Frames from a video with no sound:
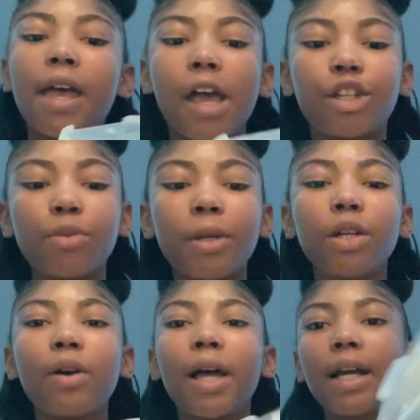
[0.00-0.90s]
as y'all may
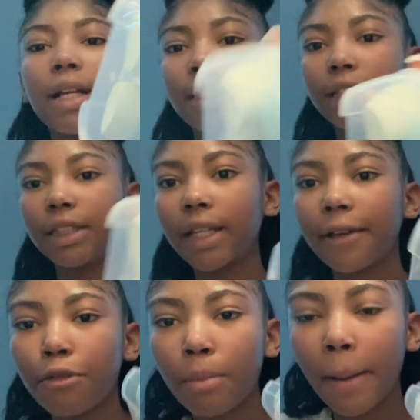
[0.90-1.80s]
know i got this
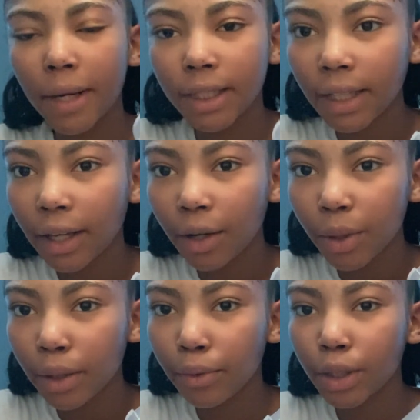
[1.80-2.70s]
like for my birthday
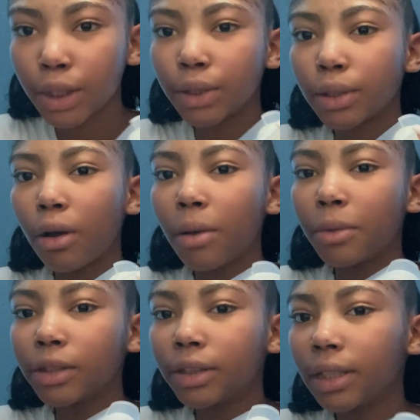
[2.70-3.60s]
whatever so i'm
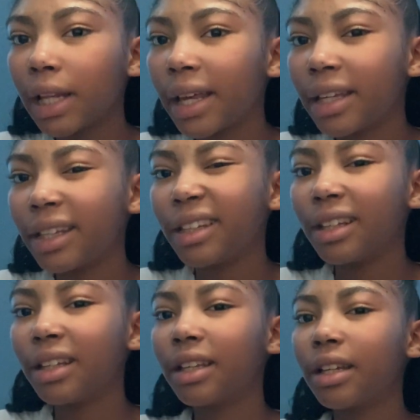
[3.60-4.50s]
going to
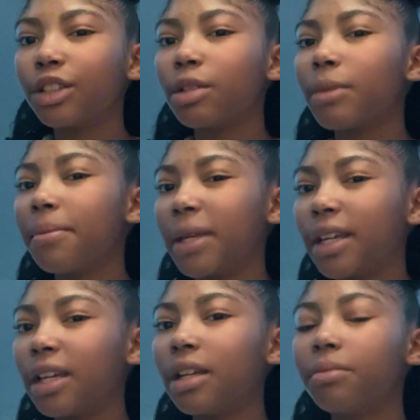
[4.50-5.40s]
like do my
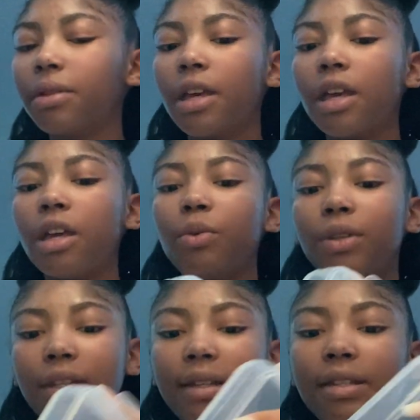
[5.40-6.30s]
makeup
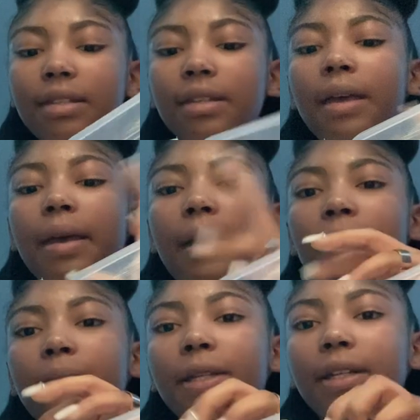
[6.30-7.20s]
with this
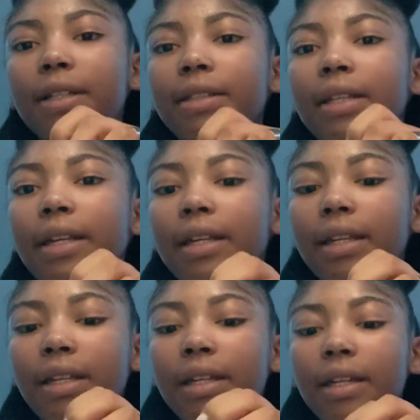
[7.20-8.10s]
because
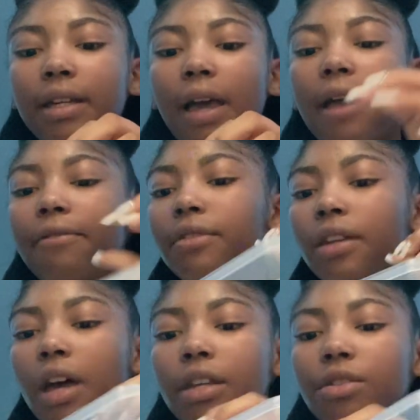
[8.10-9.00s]
like i have
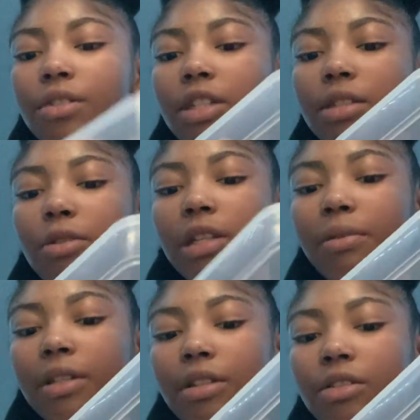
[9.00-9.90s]
not used these beauty
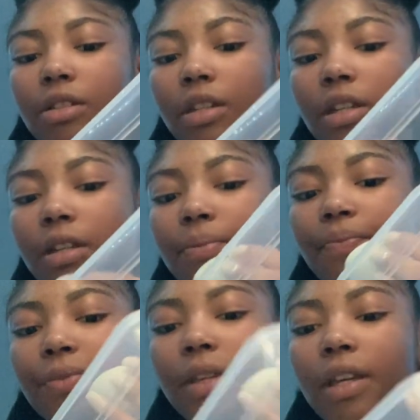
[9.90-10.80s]
blenders yet
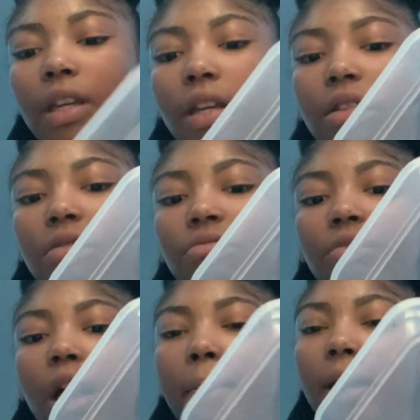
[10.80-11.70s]
and
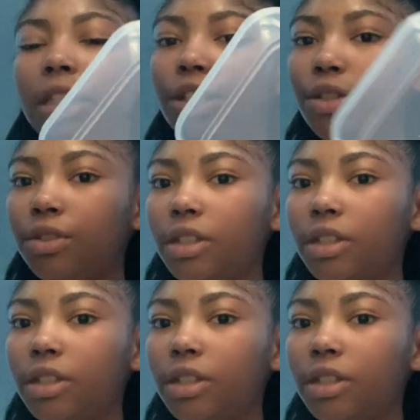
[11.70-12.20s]
i'm about to use